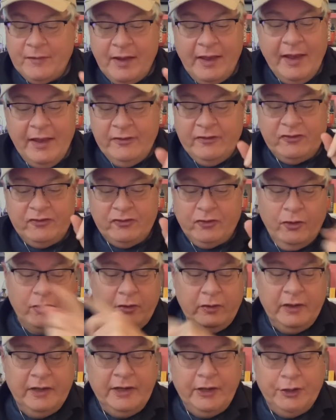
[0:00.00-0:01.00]
is
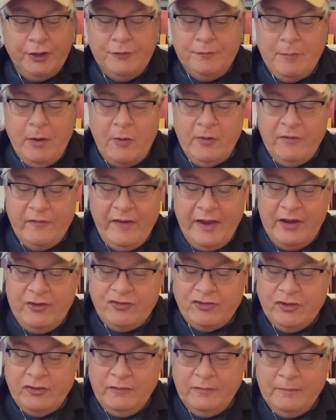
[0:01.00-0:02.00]
certainly good
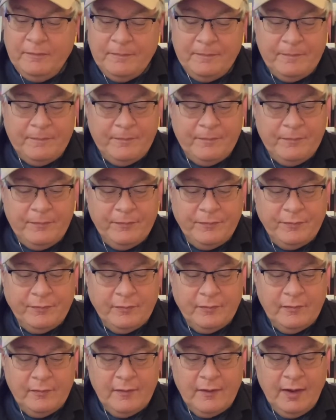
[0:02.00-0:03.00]
motivation.
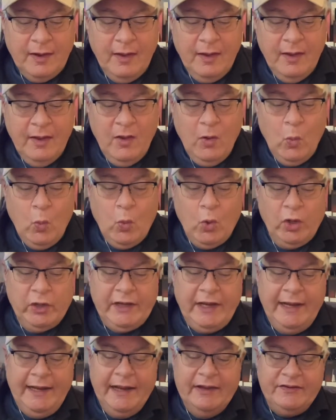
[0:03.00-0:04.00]

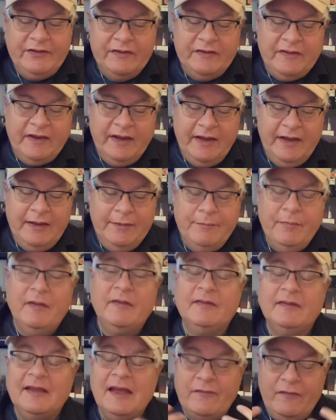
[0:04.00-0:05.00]
Working as a team,
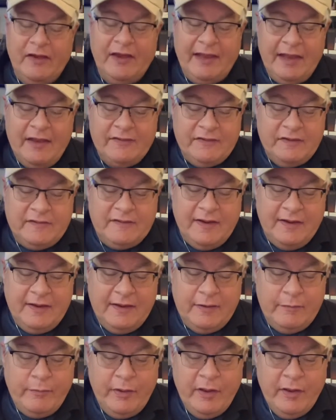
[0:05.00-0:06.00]
living as a
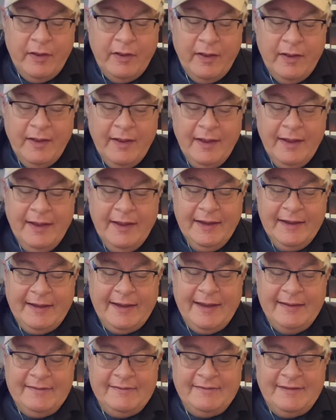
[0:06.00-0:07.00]
team,
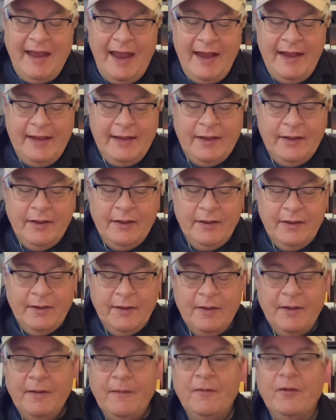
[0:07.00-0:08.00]
can take
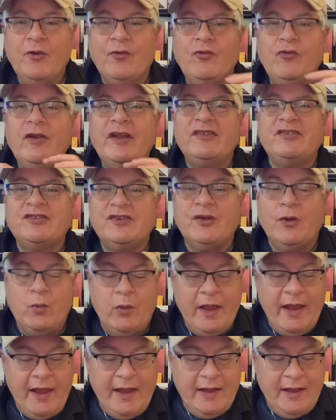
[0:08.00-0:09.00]
the risk
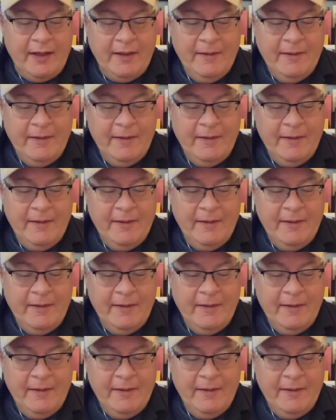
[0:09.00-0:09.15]
away.